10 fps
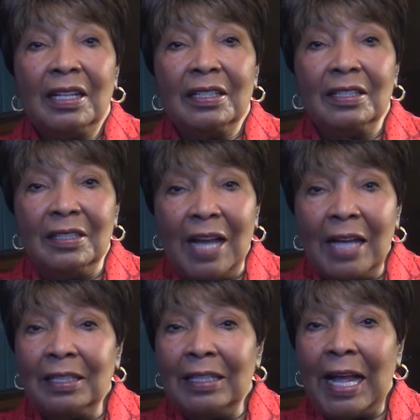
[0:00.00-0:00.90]

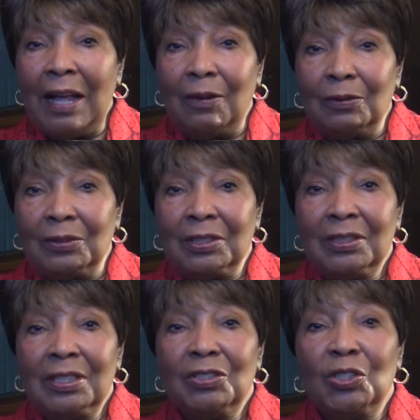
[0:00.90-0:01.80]
not allowed
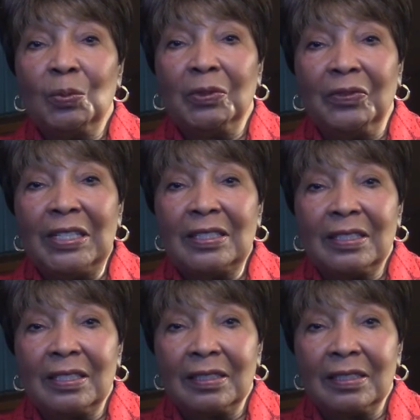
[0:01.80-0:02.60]
to prevent